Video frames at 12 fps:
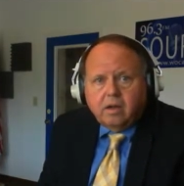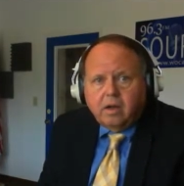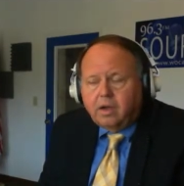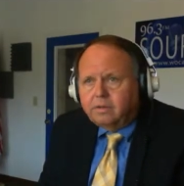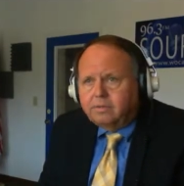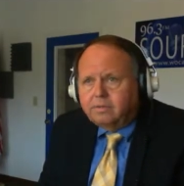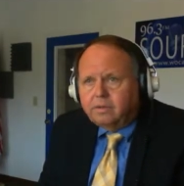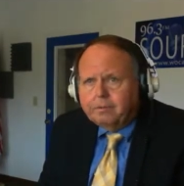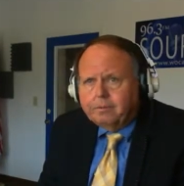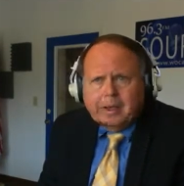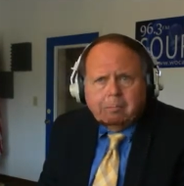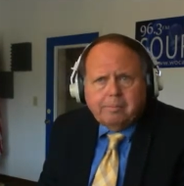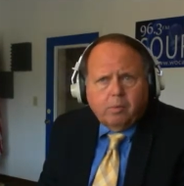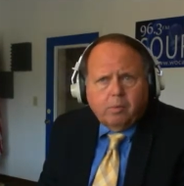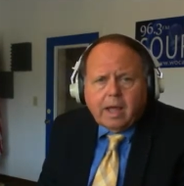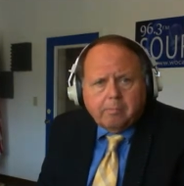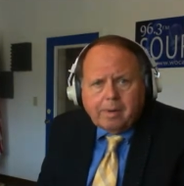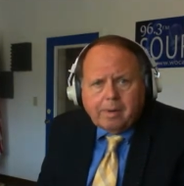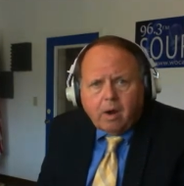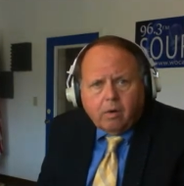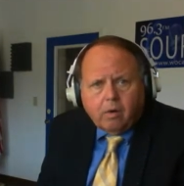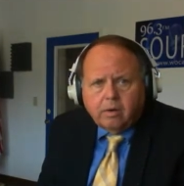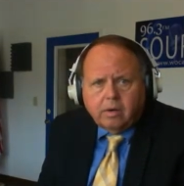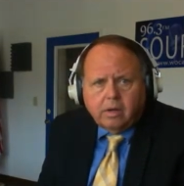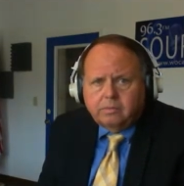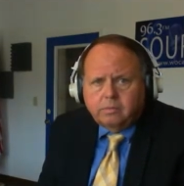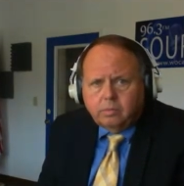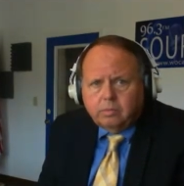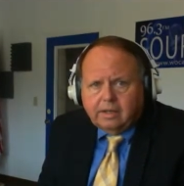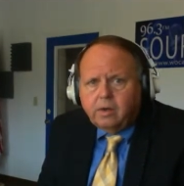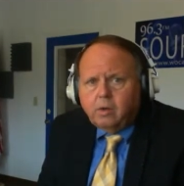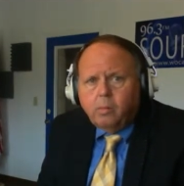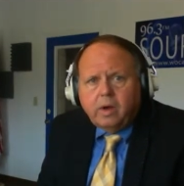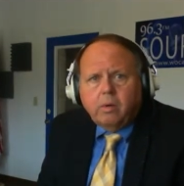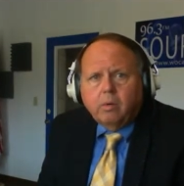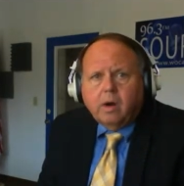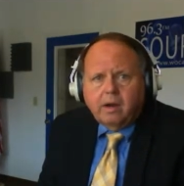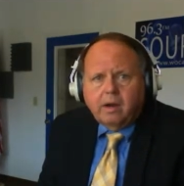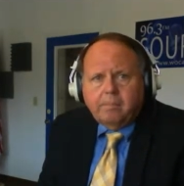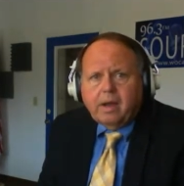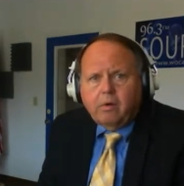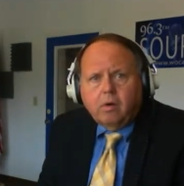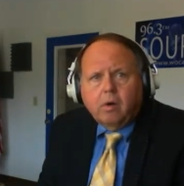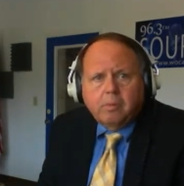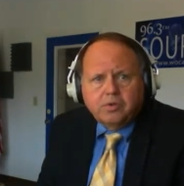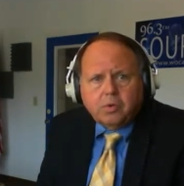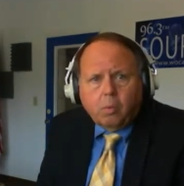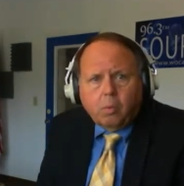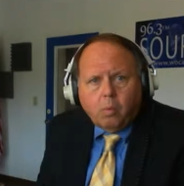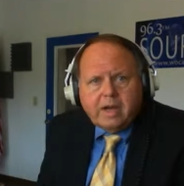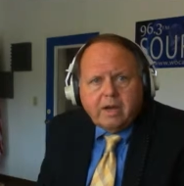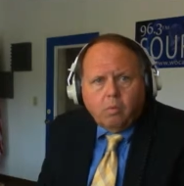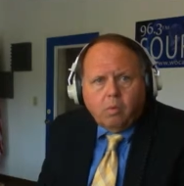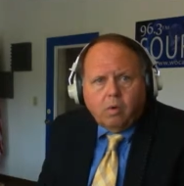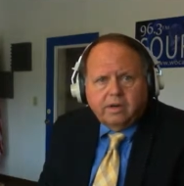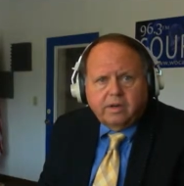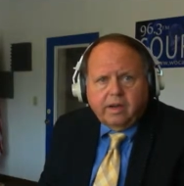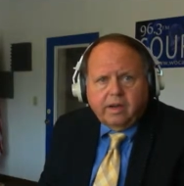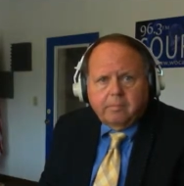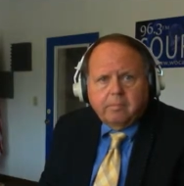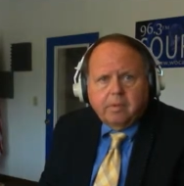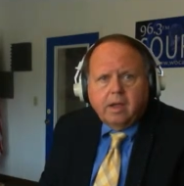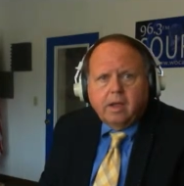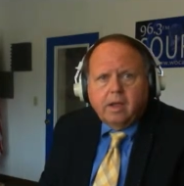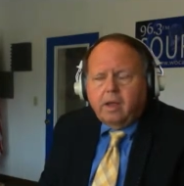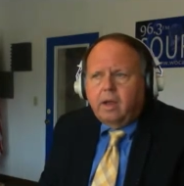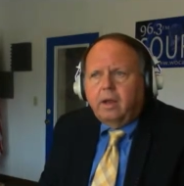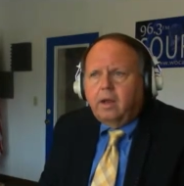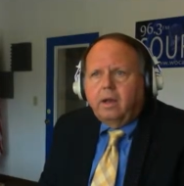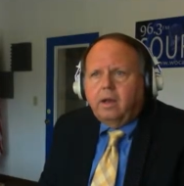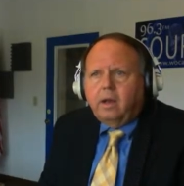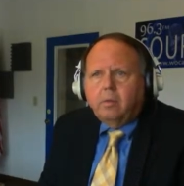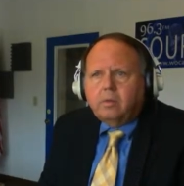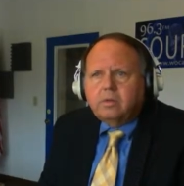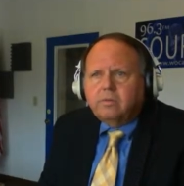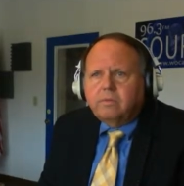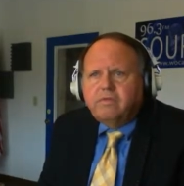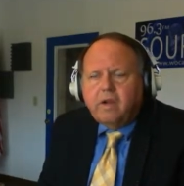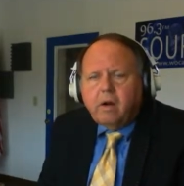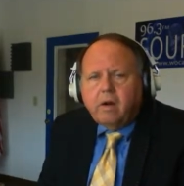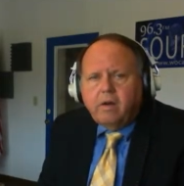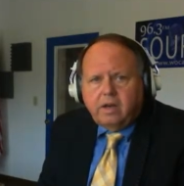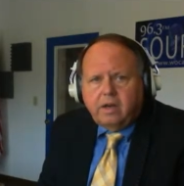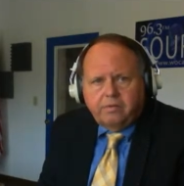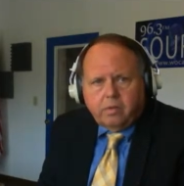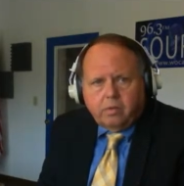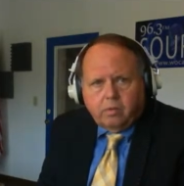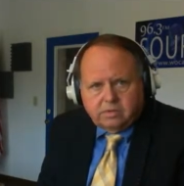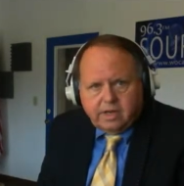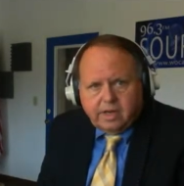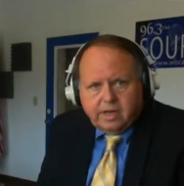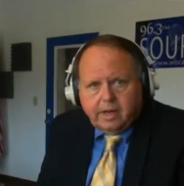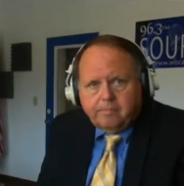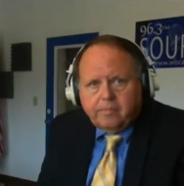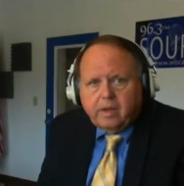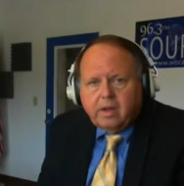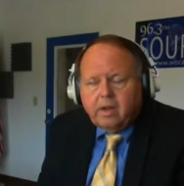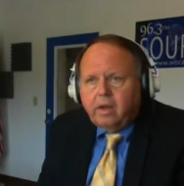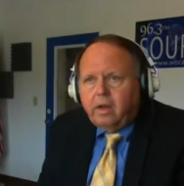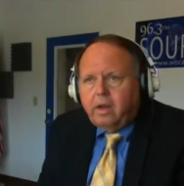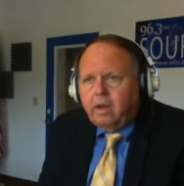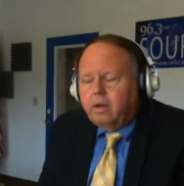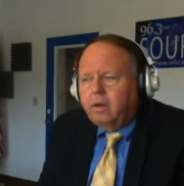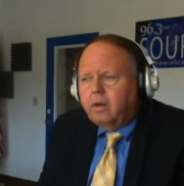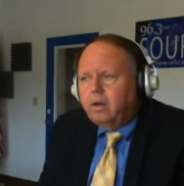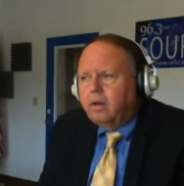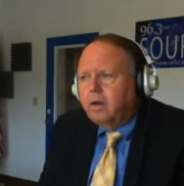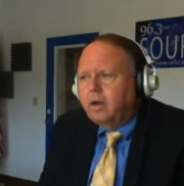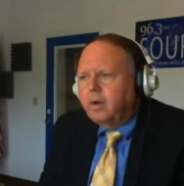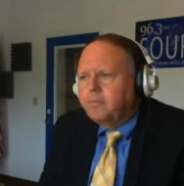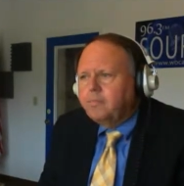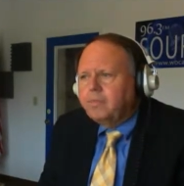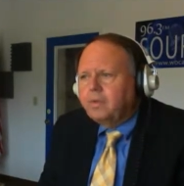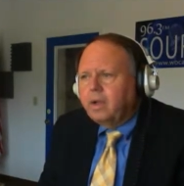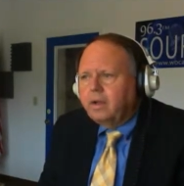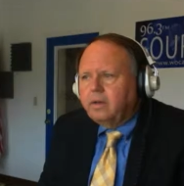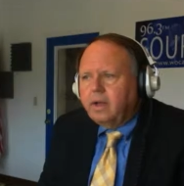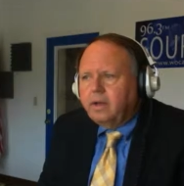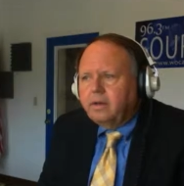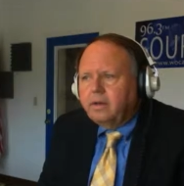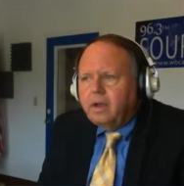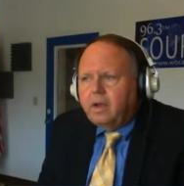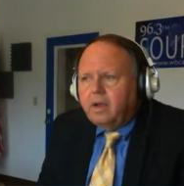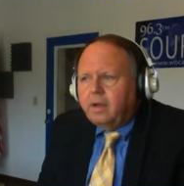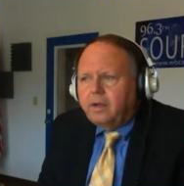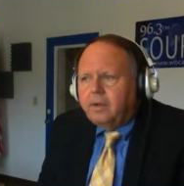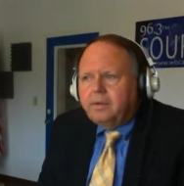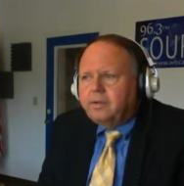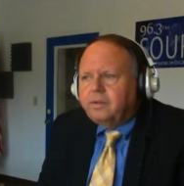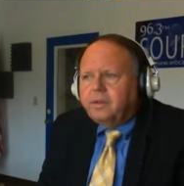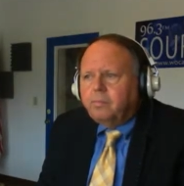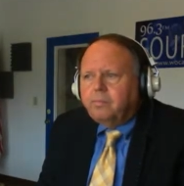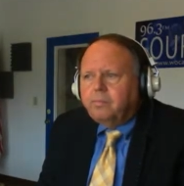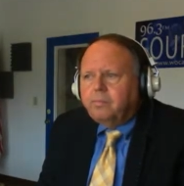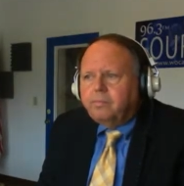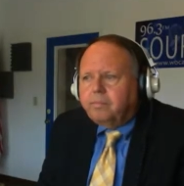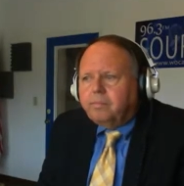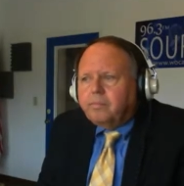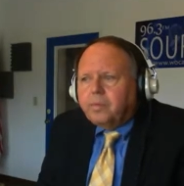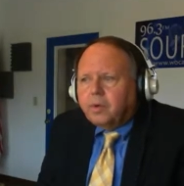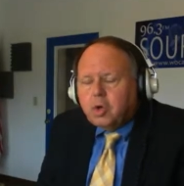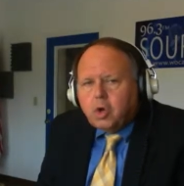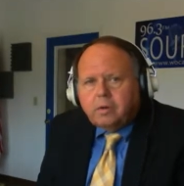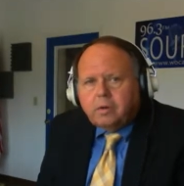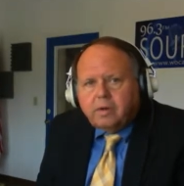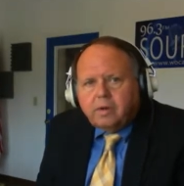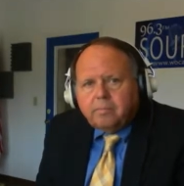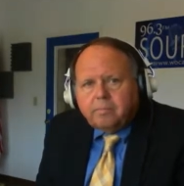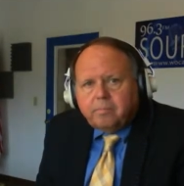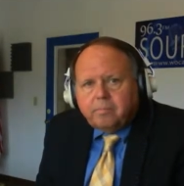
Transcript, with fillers: uh, people were out of power. Uh, I know we were out of power almost a week one time, yeah, yeah. And, and it was a very difficult time. And uh, and and uh, the the good